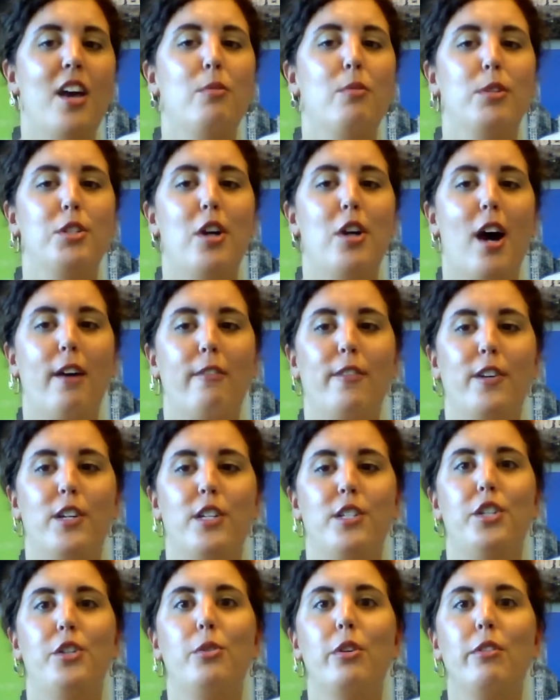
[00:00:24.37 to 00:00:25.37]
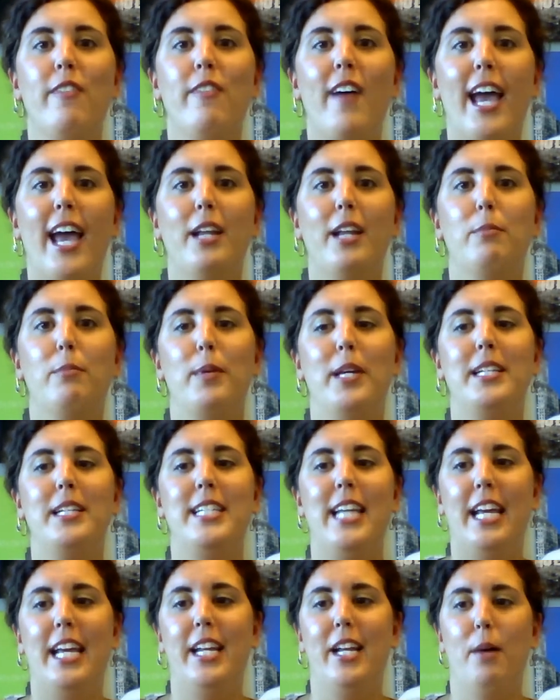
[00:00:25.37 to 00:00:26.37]
which offers unified big
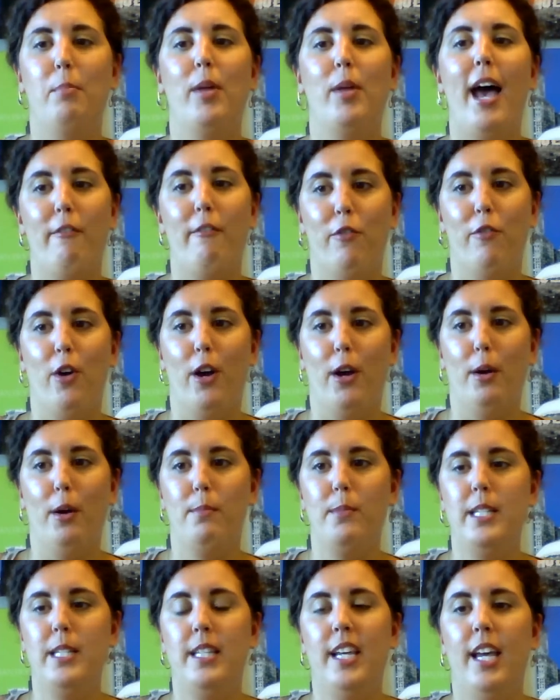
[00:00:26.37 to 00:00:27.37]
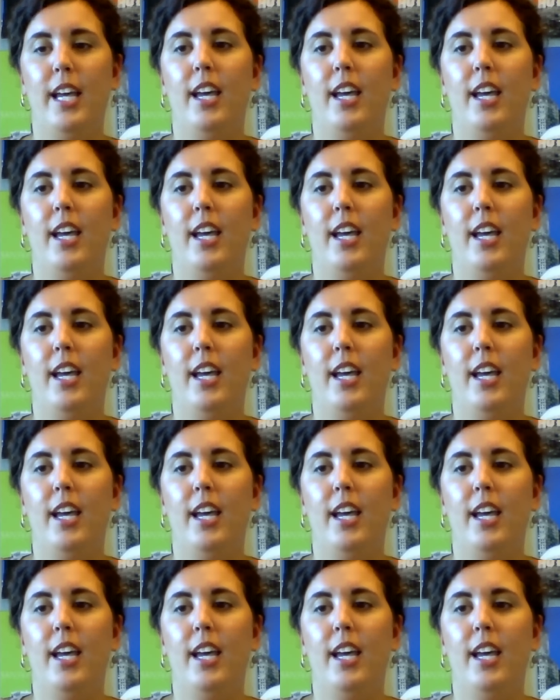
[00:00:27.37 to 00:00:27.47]
data platforms.